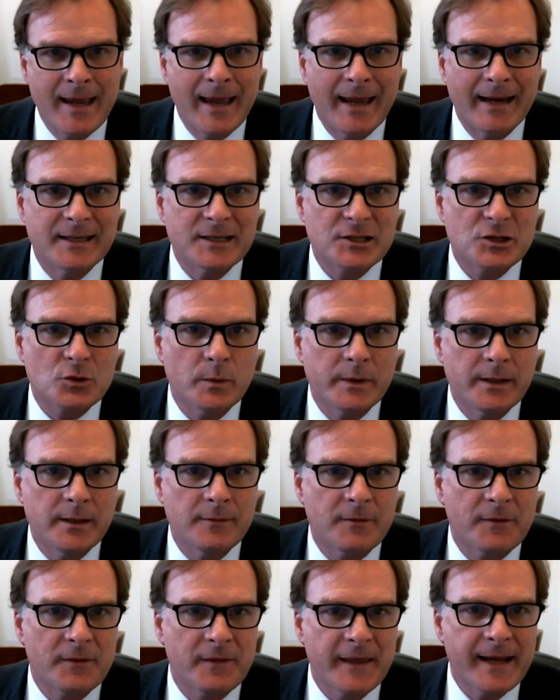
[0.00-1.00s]
and as
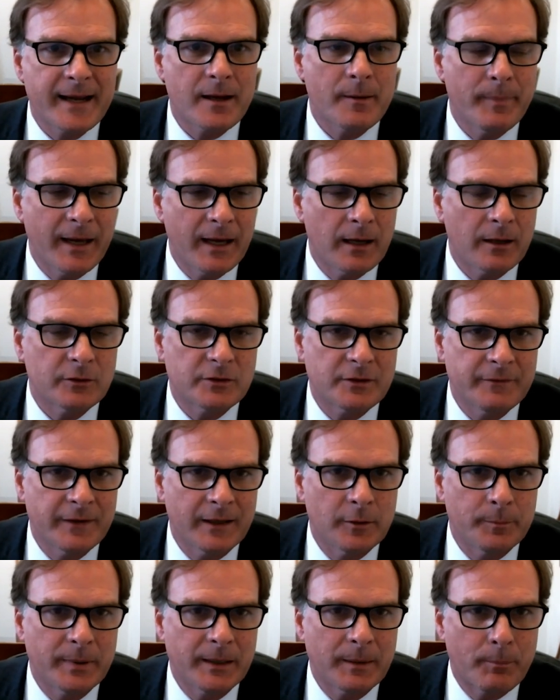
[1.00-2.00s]
we think about
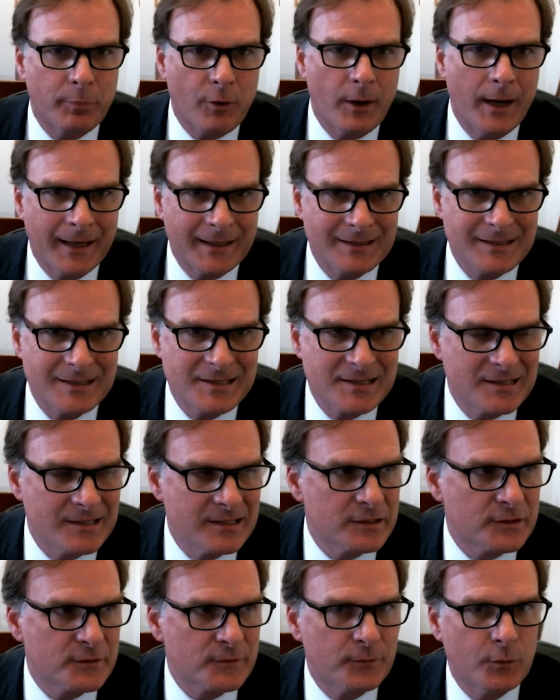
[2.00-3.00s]
developing
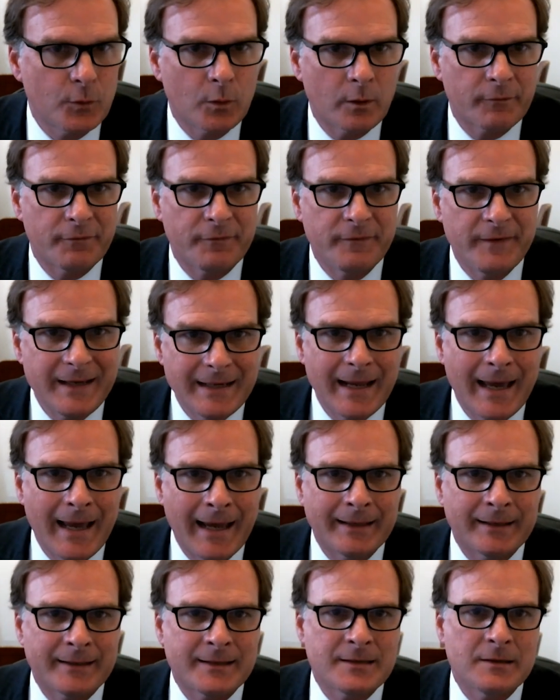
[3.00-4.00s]
practices for feed
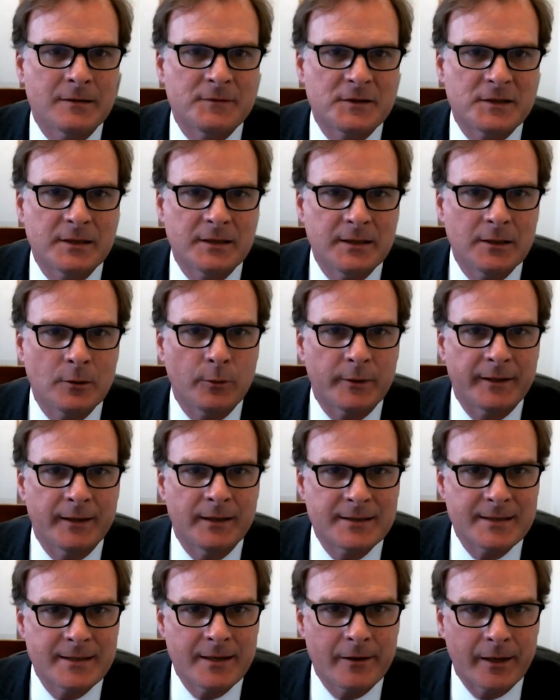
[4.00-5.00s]
additives to deal with
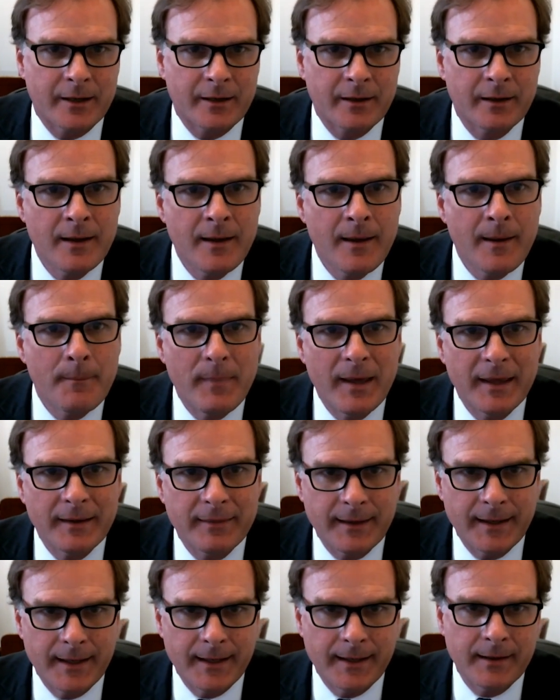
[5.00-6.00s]
enteric
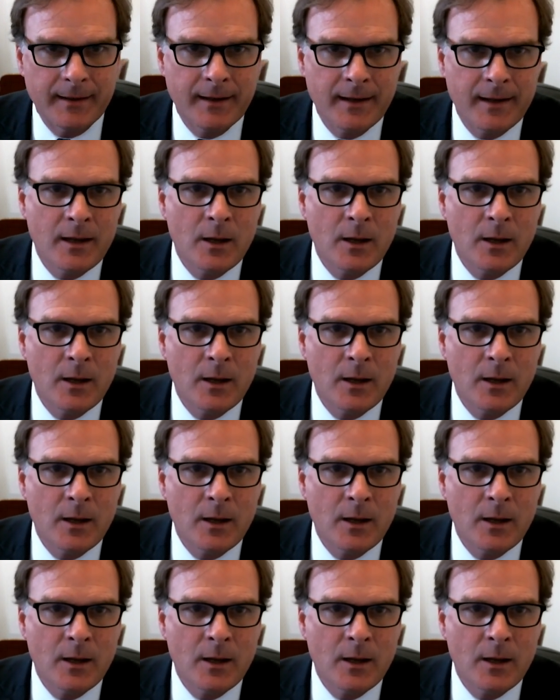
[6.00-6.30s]
methane.